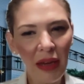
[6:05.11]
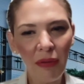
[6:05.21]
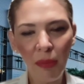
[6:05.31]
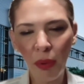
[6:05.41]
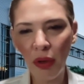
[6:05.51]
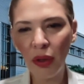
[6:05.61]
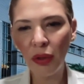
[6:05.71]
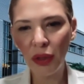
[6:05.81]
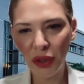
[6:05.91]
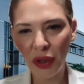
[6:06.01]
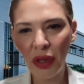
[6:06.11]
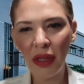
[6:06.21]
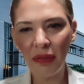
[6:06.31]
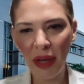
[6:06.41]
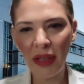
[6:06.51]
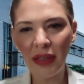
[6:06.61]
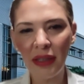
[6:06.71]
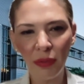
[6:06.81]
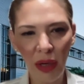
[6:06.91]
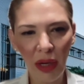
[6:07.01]
give important nutritional
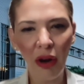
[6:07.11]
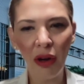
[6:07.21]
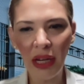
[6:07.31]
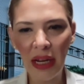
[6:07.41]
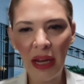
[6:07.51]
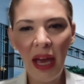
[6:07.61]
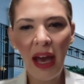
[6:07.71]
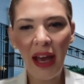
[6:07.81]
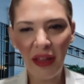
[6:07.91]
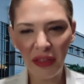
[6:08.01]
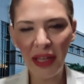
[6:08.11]
advice regarding a healthy